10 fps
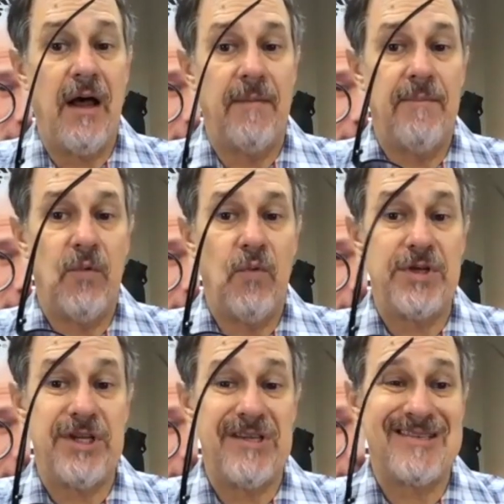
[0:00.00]
which
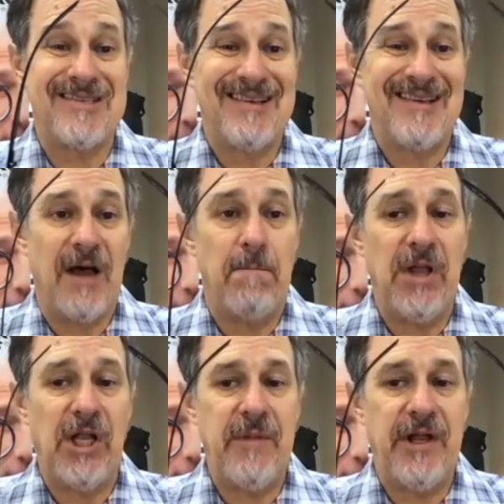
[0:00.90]
is a
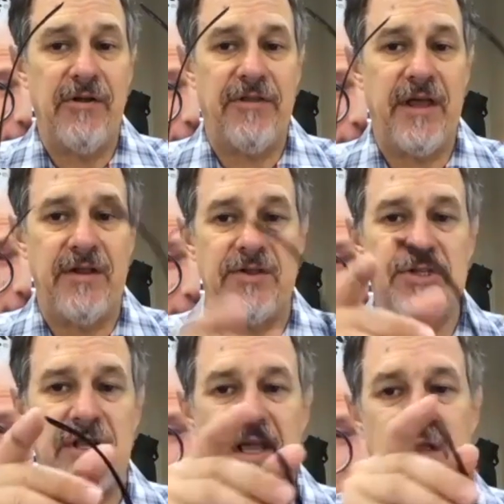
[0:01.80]
millimeter thin. So
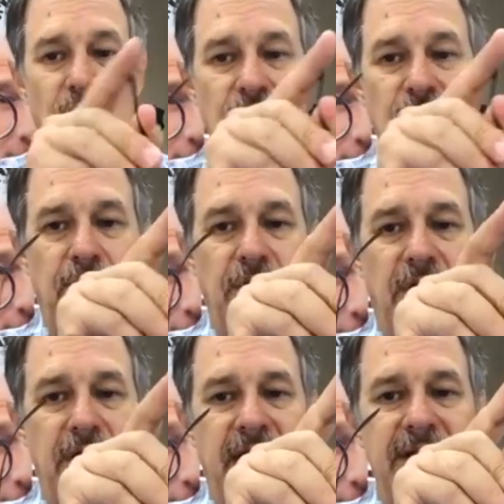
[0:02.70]
when you put
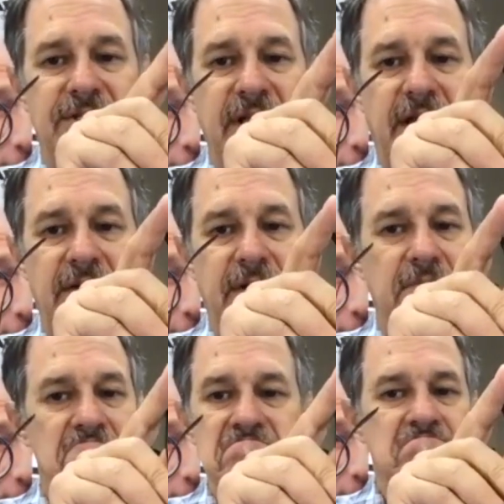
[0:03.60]
on a headset,
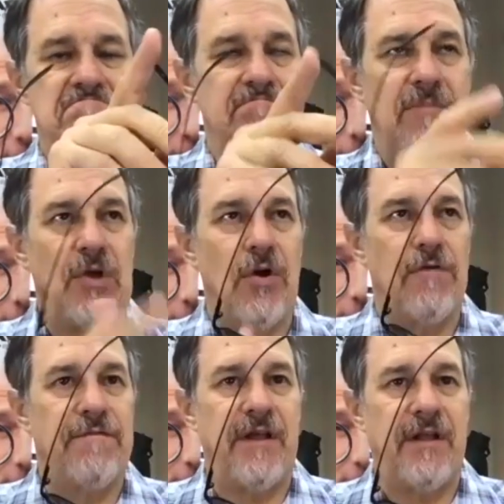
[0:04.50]
you don't
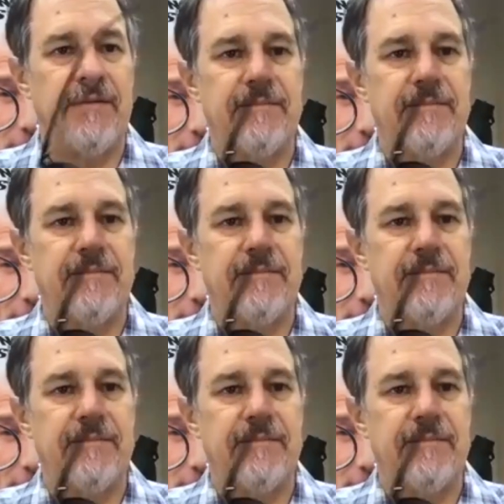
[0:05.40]
feel it.